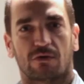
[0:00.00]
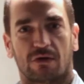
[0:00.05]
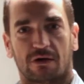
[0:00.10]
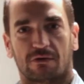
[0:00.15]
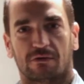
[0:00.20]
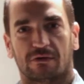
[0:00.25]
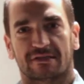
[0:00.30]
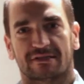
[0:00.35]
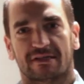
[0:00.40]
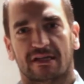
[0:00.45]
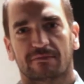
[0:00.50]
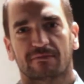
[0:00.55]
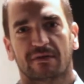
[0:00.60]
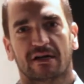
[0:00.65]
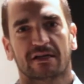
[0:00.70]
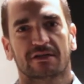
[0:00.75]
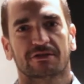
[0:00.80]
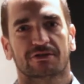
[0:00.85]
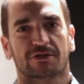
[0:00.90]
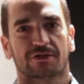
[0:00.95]
I will start
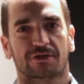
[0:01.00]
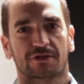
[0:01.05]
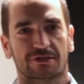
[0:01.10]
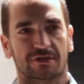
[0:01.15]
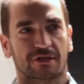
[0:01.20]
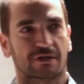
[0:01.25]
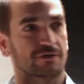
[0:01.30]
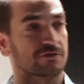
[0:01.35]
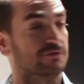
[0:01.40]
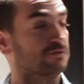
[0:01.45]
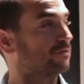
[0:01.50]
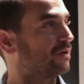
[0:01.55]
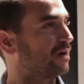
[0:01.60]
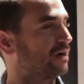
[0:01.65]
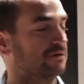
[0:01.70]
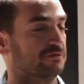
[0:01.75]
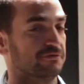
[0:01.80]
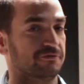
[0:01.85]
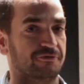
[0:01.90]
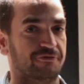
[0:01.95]
by introducing you to
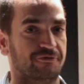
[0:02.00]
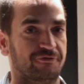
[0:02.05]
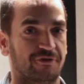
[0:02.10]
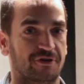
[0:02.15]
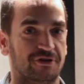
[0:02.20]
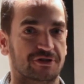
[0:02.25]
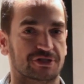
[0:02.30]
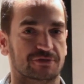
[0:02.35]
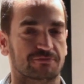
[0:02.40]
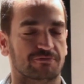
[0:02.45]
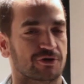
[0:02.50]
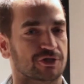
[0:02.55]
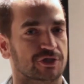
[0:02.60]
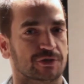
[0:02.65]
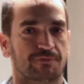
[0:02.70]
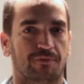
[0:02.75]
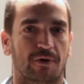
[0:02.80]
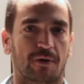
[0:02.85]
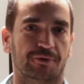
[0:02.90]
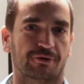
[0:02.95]
our first
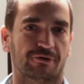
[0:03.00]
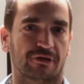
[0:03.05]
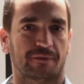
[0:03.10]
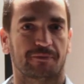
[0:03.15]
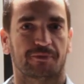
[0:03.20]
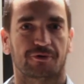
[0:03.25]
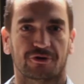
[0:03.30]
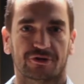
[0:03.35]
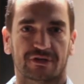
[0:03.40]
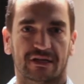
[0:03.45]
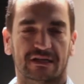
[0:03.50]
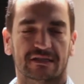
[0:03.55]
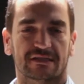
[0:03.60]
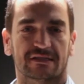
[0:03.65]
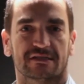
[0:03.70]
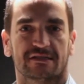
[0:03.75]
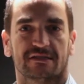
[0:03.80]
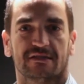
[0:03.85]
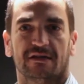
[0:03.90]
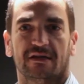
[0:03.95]
most popular
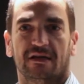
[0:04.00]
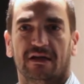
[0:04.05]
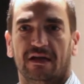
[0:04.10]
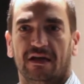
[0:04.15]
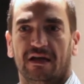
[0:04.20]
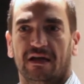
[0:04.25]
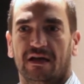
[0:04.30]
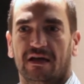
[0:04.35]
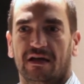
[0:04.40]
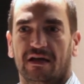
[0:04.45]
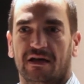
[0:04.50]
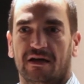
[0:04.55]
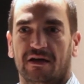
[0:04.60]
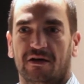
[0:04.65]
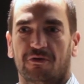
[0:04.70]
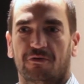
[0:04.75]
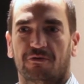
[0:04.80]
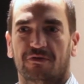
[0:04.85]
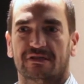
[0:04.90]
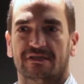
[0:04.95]
products,
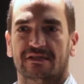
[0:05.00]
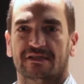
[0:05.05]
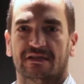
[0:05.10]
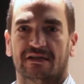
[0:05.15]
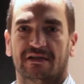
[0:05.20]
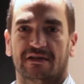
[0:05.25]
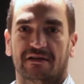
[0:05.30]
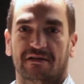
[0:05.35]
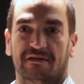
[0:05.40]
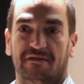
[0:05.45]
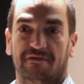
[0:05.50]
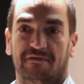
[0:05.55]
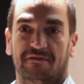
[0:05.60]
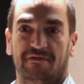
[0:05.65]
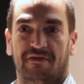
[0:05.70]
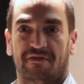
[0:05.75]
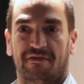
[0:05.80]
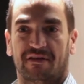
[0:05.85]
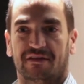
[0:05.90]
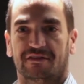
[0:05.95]
which
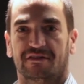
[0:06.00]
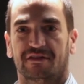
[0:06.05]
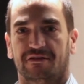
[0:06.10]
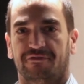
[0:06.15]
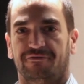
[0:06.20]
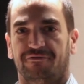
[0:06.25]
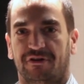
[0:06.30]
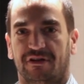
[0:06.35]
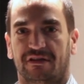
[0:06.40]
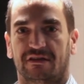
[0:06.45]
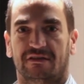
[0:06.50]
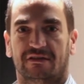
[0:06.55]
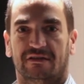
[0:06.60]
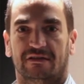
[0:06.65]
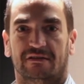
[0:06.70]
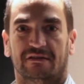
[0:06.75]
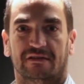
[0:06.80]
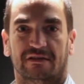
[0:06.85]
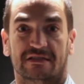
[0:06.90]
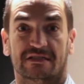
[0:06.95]
the different
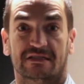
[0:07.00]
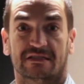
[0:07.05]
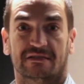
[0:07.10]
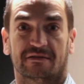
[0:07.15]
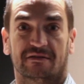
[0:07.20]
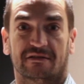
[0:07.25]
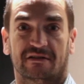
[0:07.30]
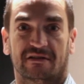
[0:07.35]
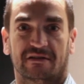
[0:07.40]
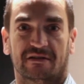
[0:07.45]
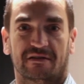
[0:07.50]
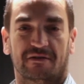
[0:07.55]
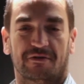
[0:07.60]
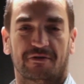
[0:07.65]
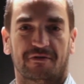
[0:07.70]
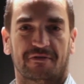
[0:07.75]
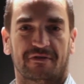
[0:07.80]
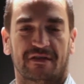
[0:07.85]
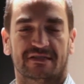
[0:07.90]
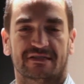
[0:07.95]
is
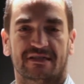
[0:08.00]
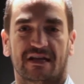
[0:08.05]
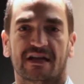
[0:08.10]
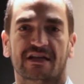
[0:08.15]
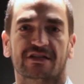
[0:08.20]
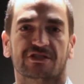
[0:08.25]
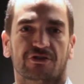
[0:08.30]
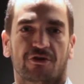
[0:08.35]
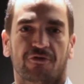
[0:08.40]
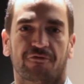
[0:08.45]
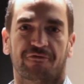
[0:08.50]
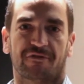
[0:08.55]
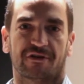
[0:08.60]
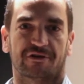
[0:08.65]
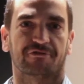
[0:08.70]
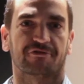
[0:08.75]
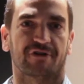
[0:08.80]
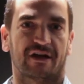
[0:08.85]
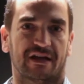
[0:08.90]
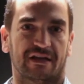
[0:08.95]
the size of their
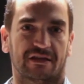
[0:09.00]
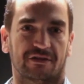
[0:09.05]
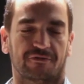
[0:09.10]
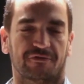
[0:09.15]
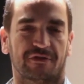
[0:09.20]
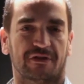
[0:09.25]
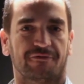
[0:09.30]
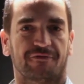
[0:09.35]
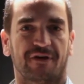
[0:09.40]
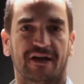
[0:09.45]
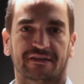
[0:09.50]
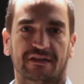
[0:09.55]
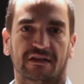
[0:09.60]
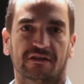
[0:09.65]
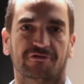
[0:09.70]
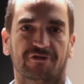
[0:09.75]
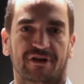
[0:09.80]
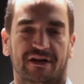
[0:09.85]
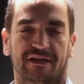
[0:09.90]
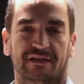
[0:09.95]
grain, of the final
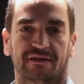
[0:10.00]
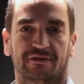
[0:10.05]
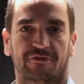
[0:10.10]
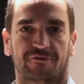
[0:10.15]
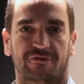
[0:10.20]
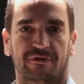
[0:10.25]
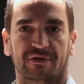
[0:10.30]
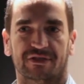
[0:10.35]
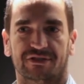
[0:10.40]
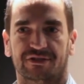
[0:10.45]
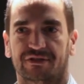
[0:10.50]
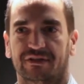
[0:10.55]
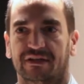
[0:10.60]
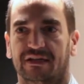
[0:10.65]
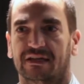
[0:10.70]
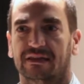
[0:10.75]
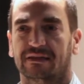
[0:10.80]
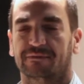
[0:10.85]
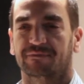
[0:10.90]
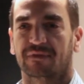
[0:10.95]
grain of the
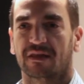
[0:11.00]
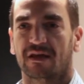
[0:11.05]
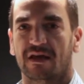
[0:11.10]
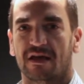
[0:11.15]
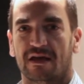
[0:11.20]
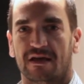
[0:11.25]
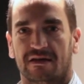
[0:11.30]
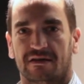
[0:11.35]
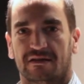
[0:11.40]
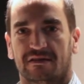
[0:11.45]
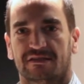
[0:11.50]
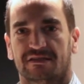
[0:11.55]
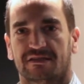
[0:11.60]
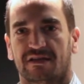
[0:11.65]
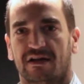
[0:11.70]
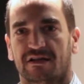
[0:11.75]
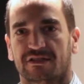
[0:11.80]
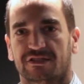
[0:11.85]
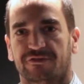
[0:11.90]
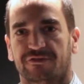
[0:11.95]
material. It starts